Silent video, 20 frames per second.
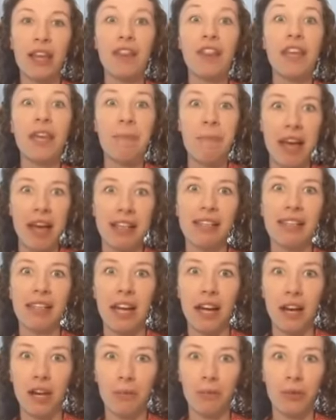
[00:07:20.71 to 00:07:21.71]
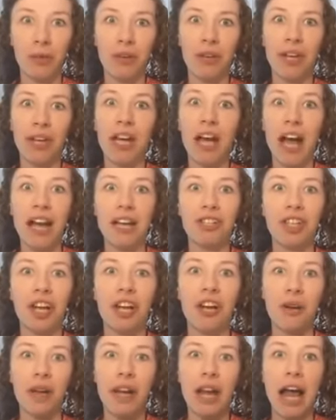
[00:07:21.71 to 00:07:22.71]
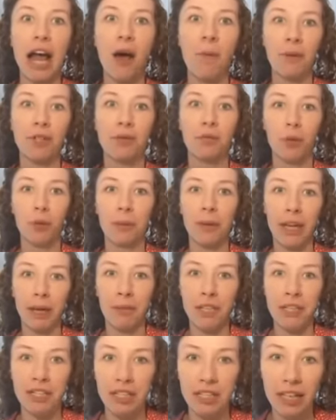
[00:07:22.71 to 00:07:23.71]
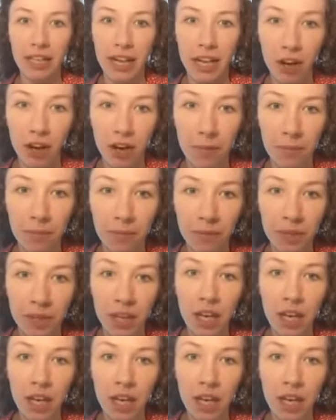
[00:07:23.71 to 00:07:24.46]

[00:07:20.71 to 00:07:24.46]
the Mascara Beauty eyeshadow and how much more pigmented they are.